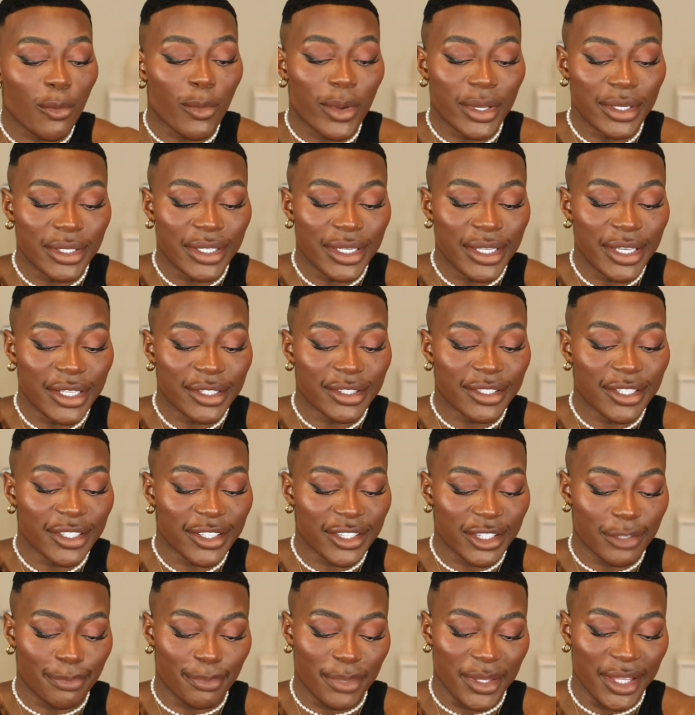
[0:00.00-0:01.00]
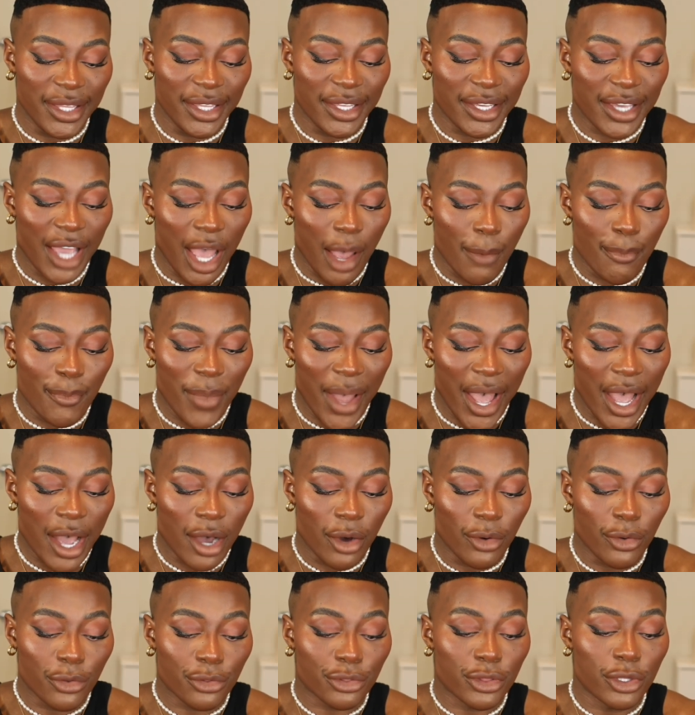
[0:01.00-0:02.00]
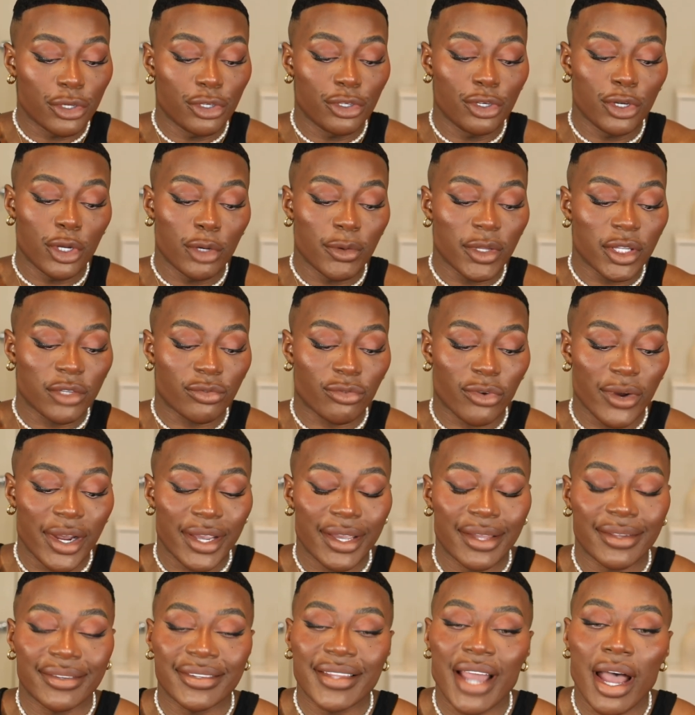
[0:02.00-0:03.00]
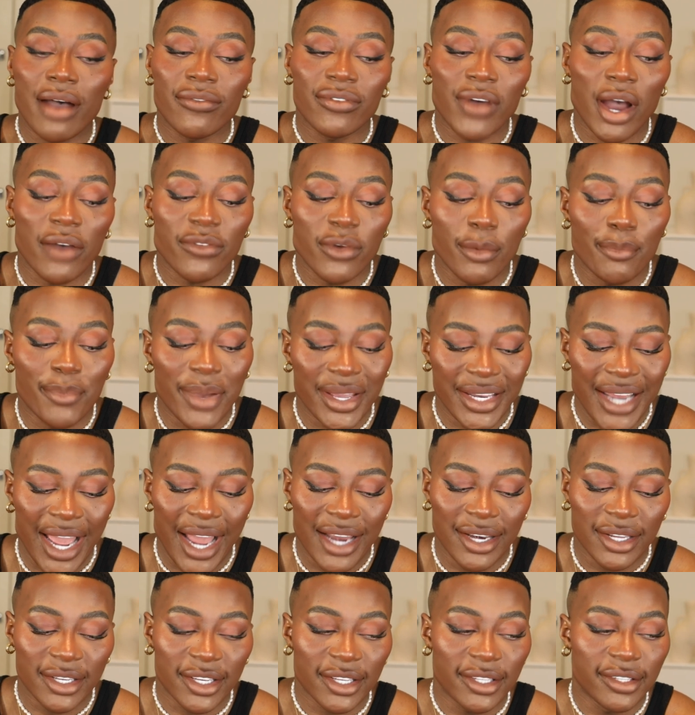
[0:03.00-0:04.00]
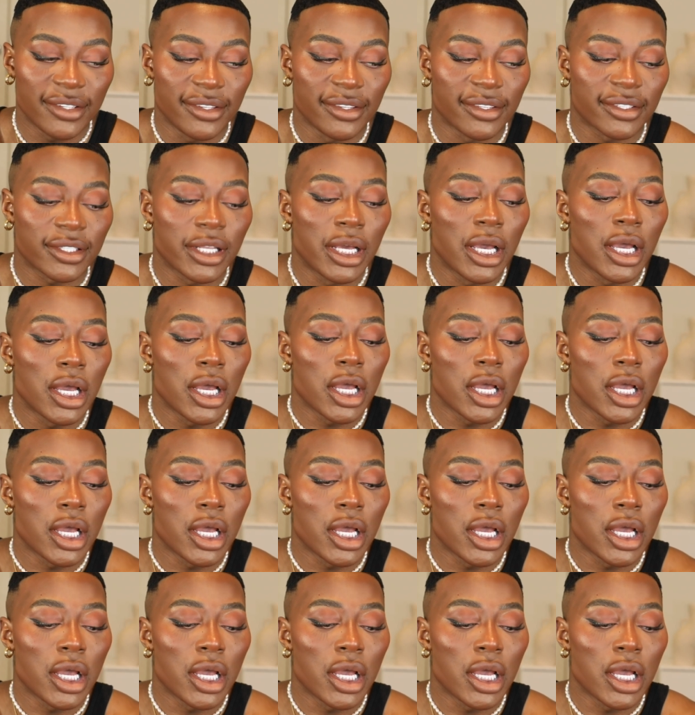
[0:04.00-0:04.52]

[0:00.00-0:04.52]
We need to speak about the newest fragrance that I've got from Penhaligon's.